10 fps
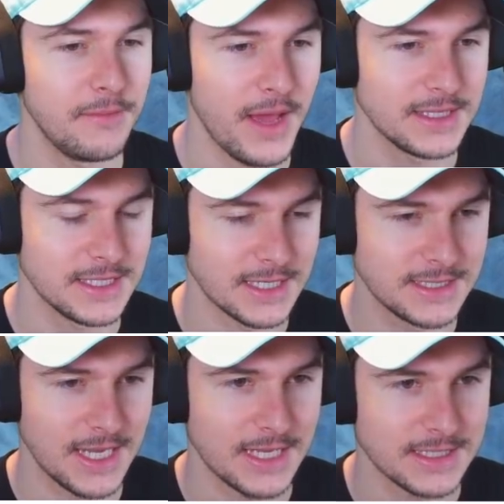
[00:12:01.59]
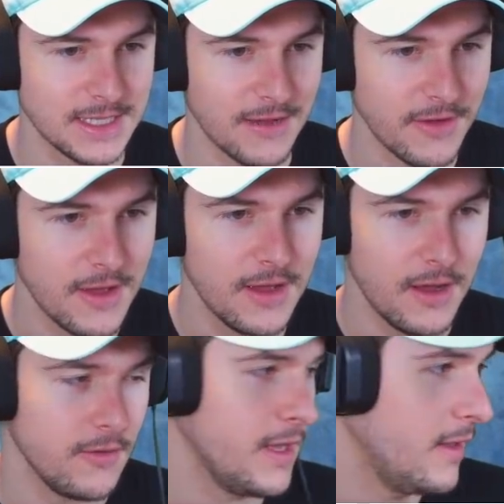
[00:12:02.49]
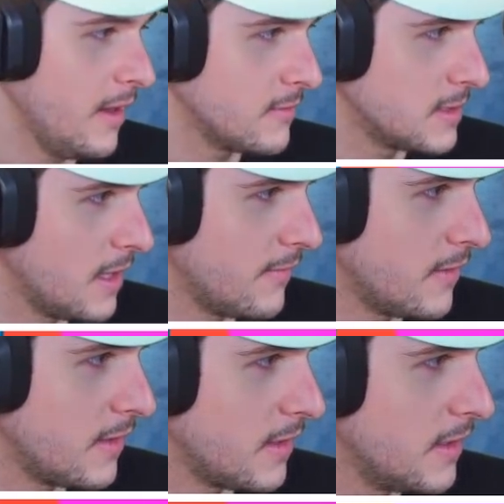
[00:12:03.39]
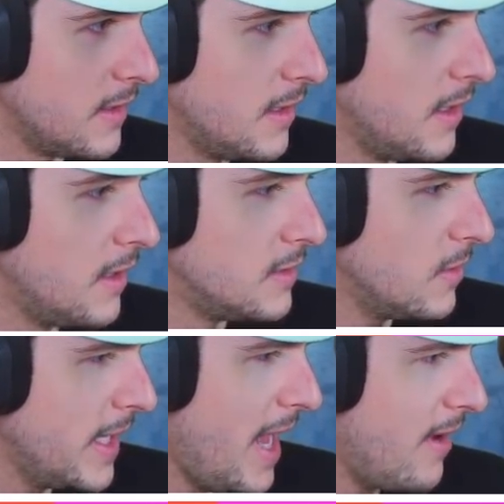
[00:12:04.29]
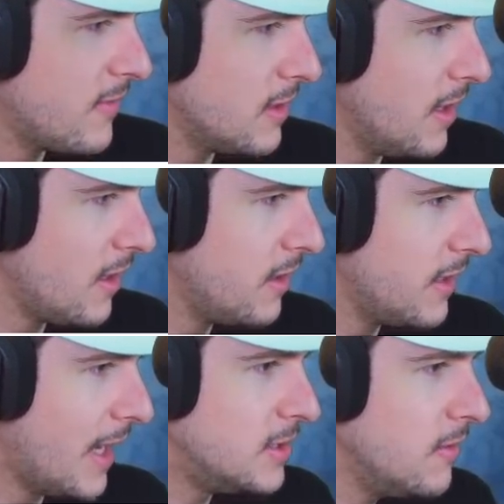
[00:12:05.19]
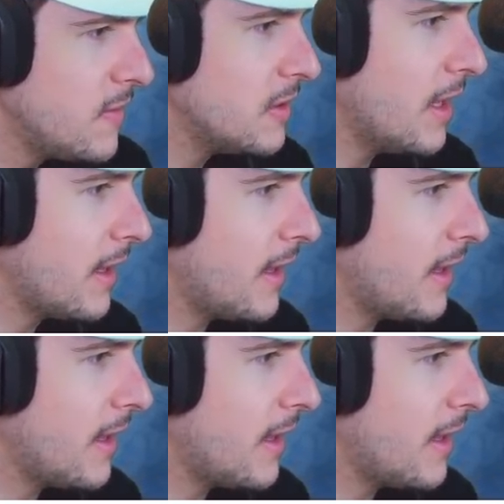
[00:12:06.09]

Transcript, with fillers: pets and insane stuff. Okay, that was not very good. Do I have the luck? Yeah, I do have the luck